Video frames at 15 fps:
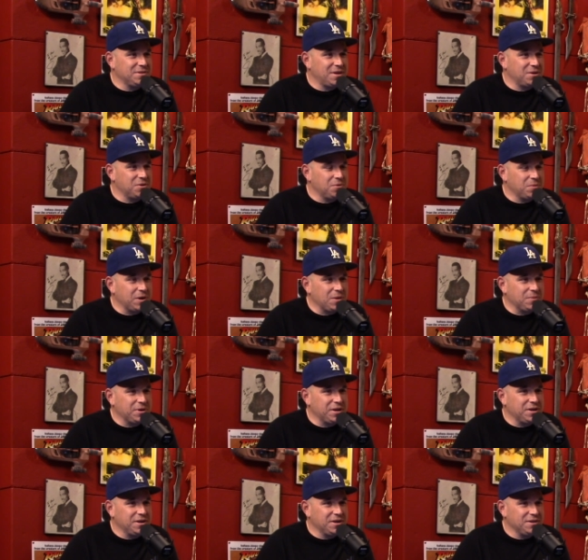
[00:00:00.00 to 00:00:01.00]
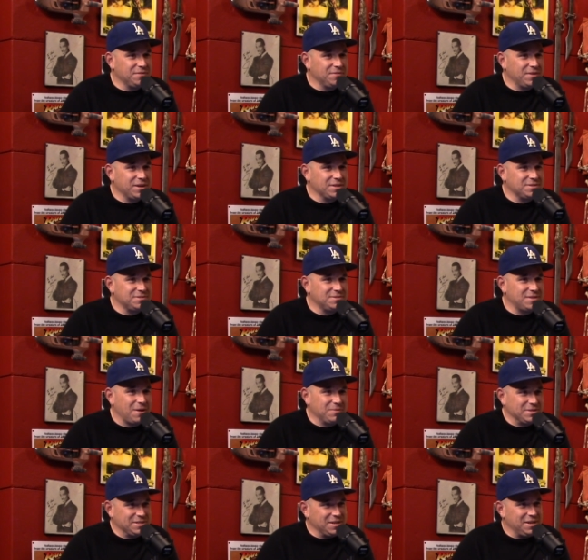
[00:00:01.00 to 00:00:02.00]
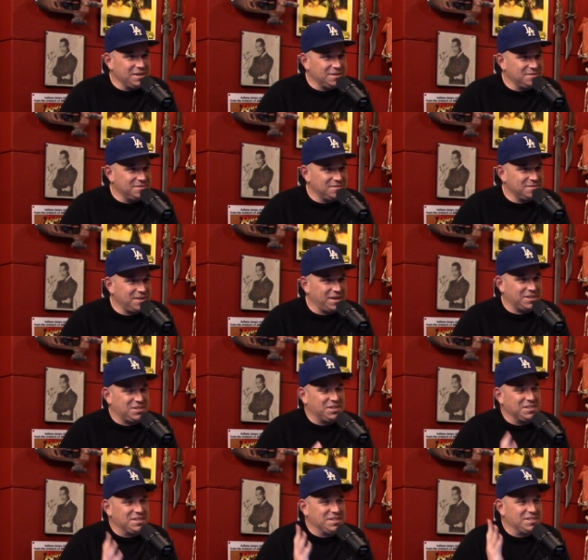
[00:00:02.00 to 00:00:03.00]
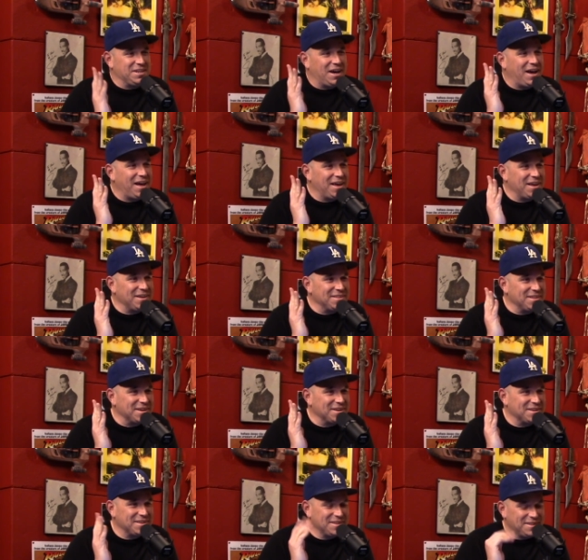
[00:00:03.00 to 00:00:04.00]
I don't know what I would have done if like that was it. Like she did die, and like